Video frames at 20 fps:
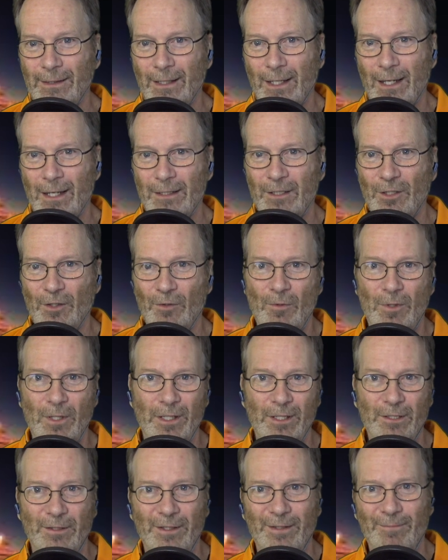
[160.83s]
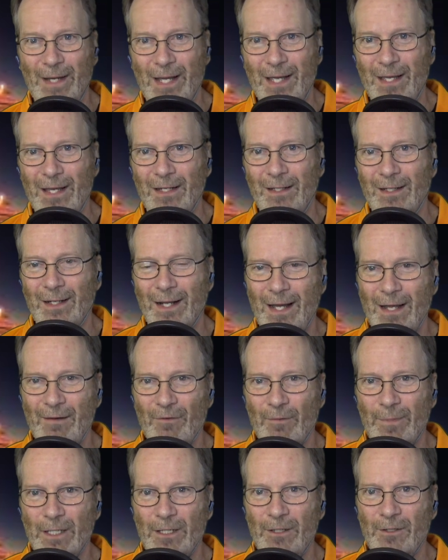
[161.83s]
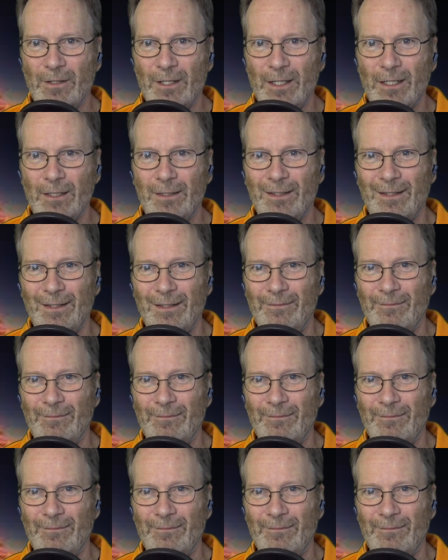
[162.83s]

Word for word: and you're wondering, man, could I ever be great?